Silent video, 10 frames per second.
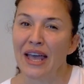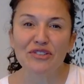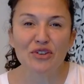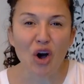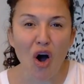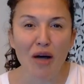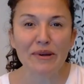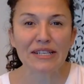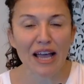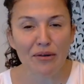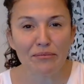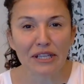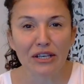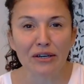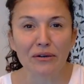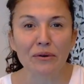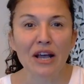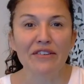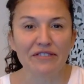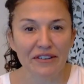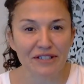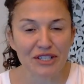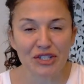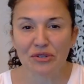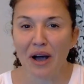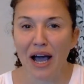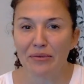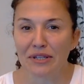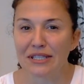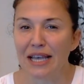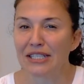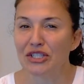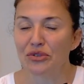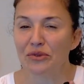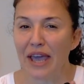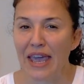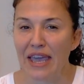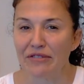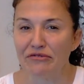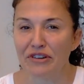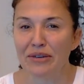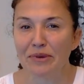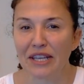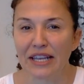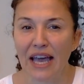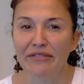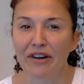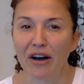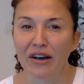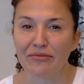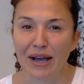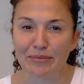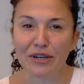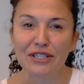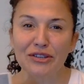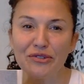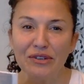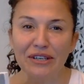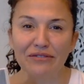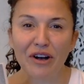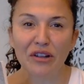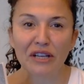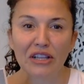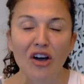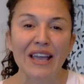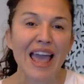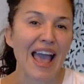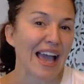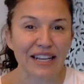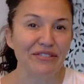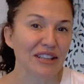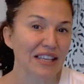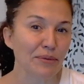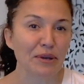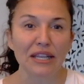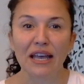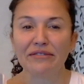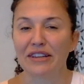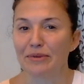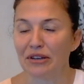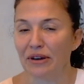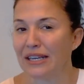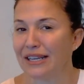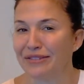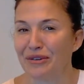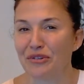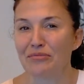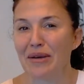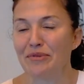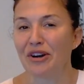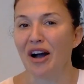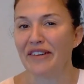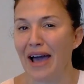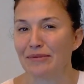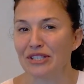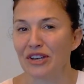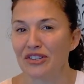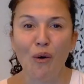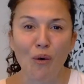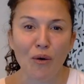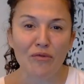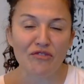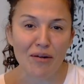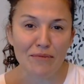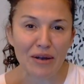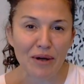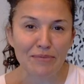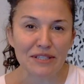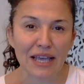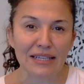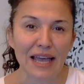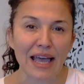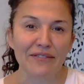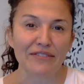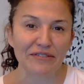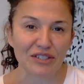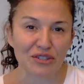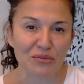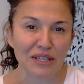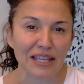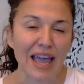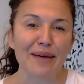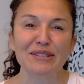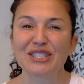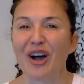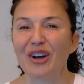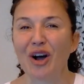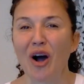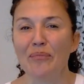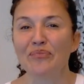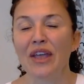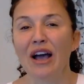if you comment down below 52, I will send you a free PDF of my book so you can follow it along. And if you like the PDF, it'd be great if you order my book off Amazon or from my website, 52weeklyhabits.com.